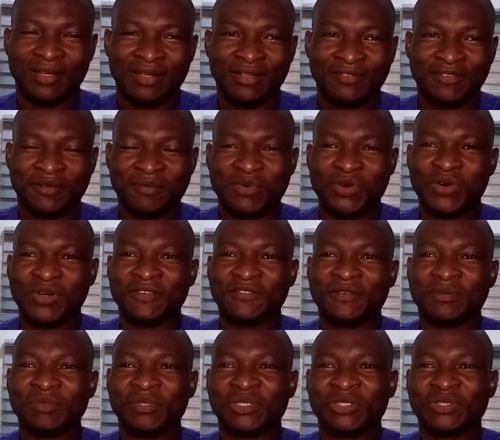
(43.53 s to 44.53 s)
For more
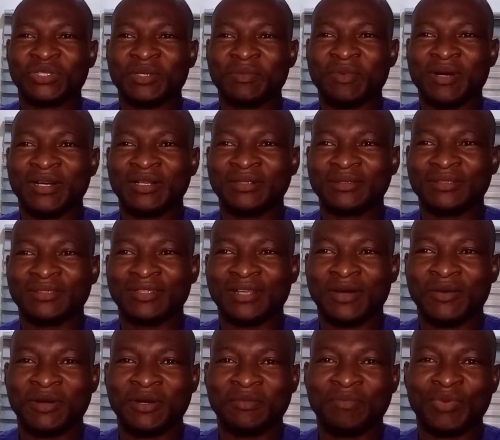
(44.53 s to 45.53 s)
information about
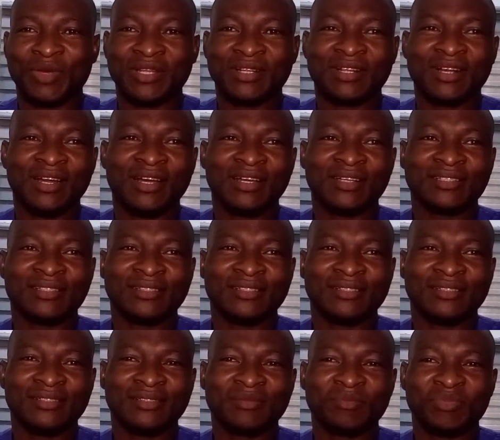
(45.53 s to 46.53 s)
our paid
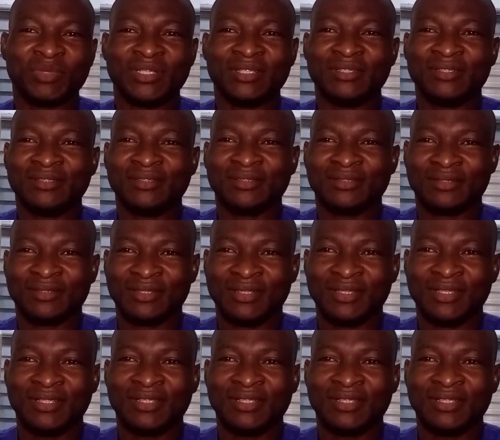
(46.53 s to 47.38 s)
classes, please